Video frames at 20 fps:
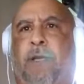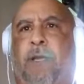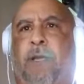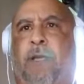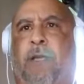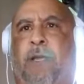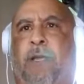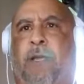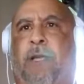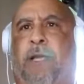
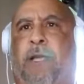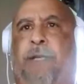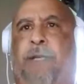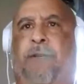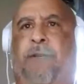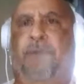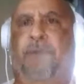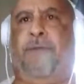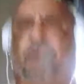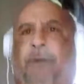and I
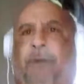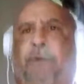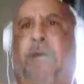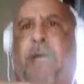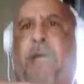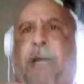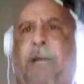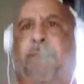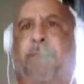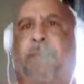don't know
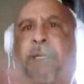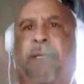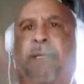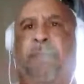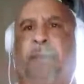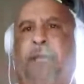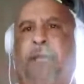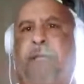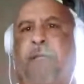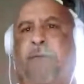what happened to
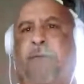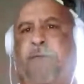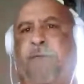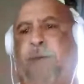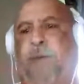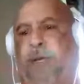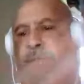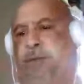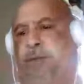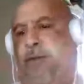make the
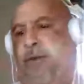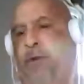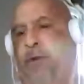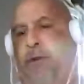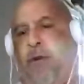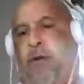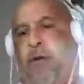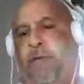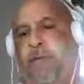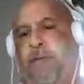effects turn
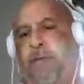off